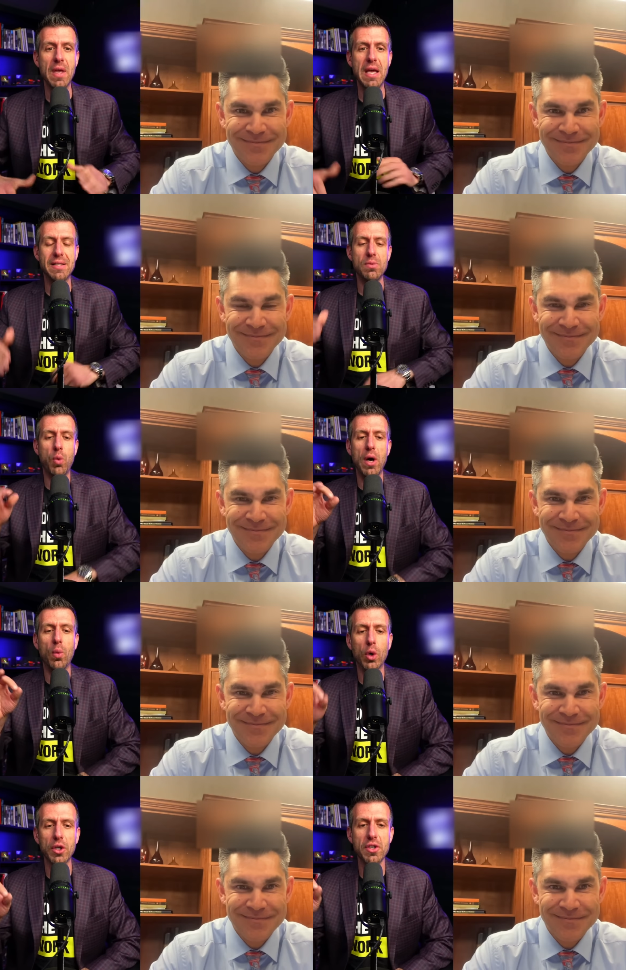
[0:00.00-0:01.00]
Speaker 1: It's
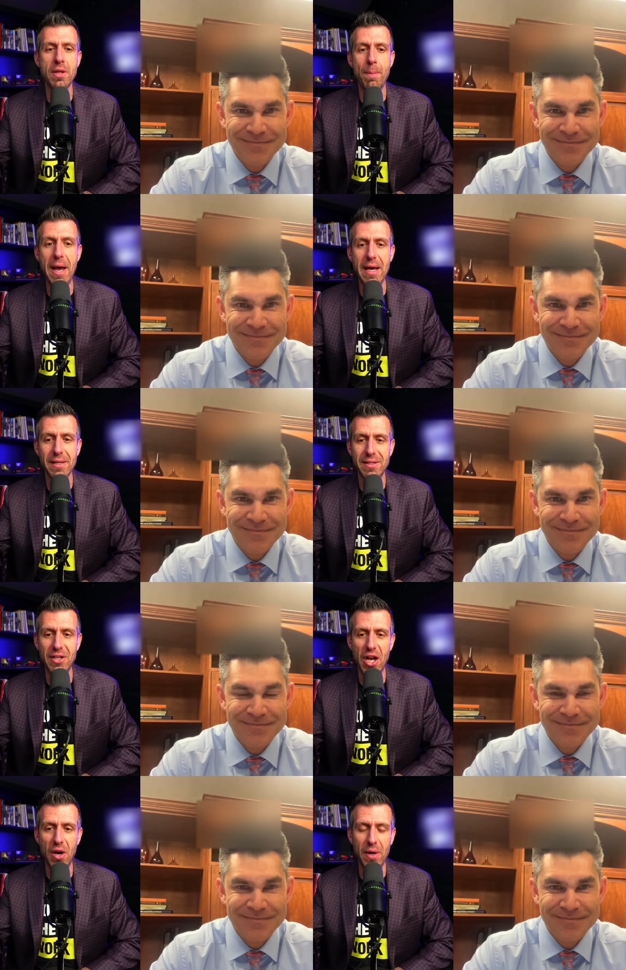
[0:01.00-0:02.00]
what works the
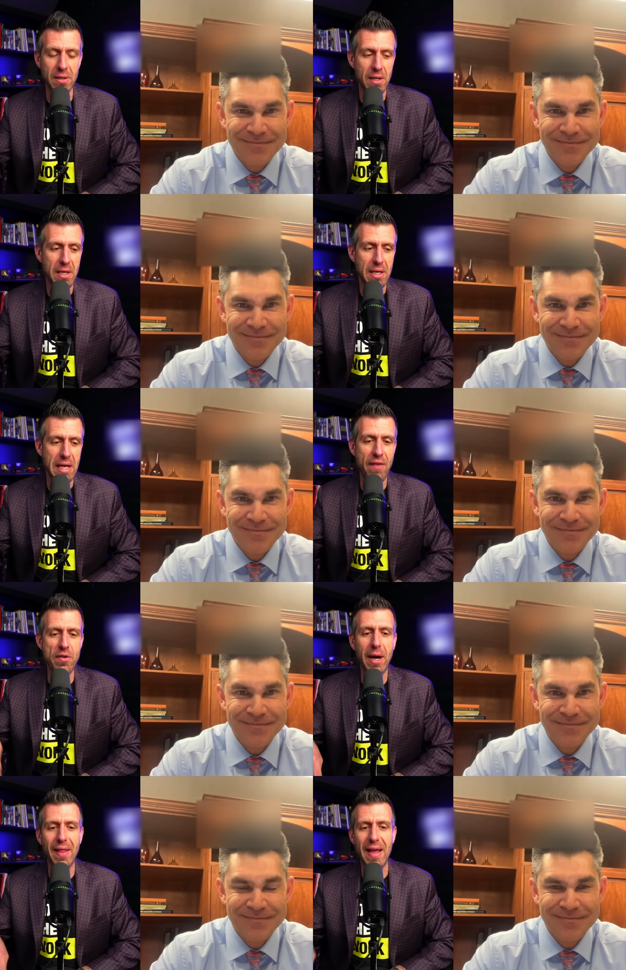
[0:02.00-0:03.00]
best, you know, and
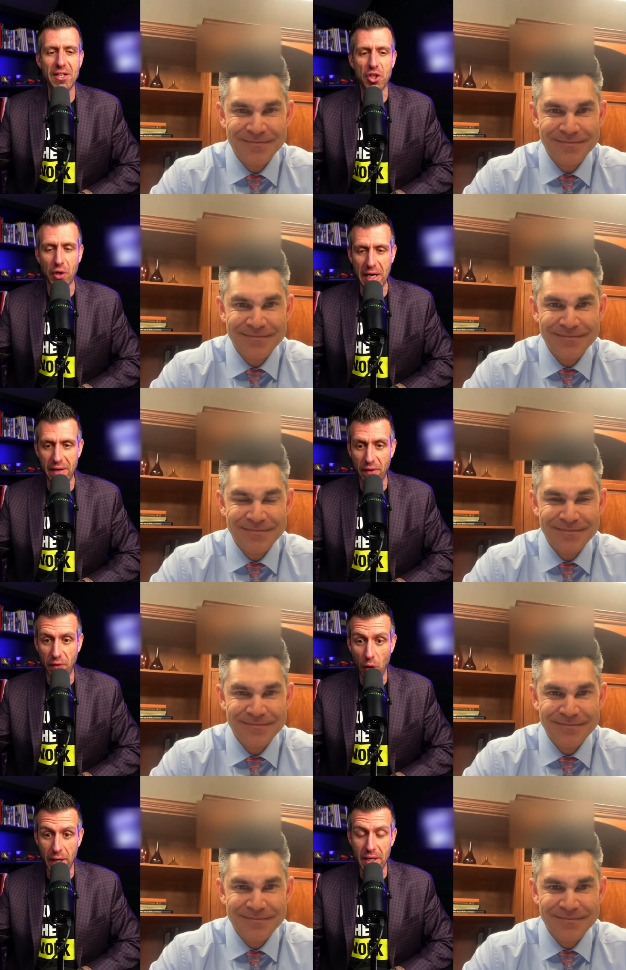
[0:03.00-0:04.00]
everybody that has creative
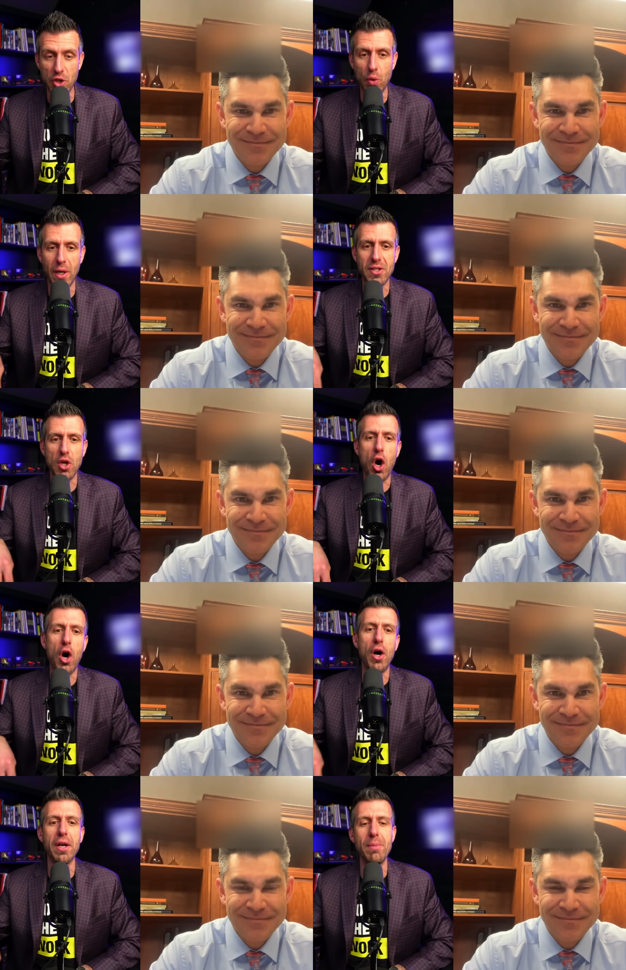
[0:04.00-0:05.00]
avoidance who wants to
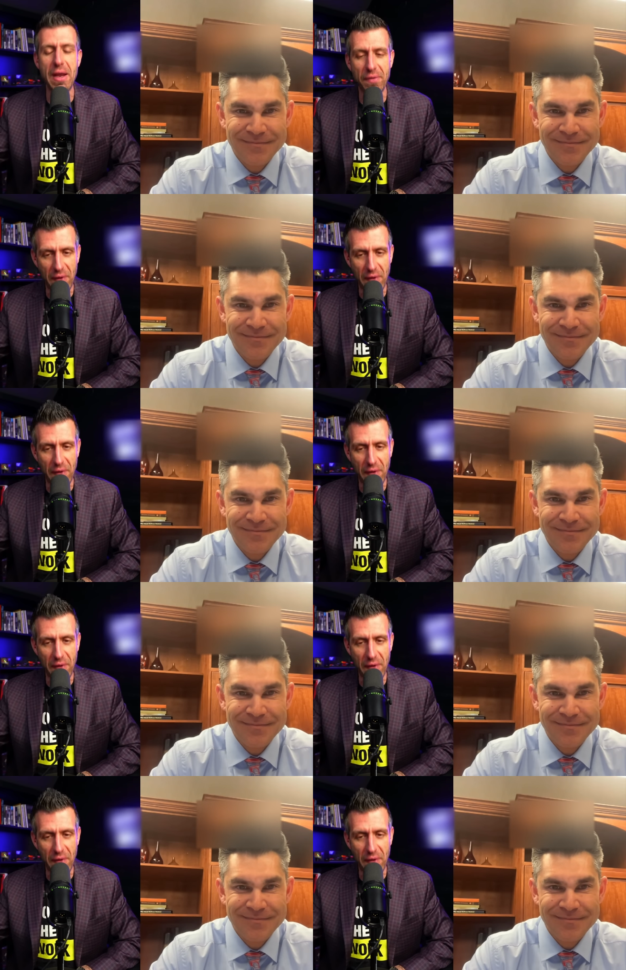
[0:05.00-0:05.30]
automate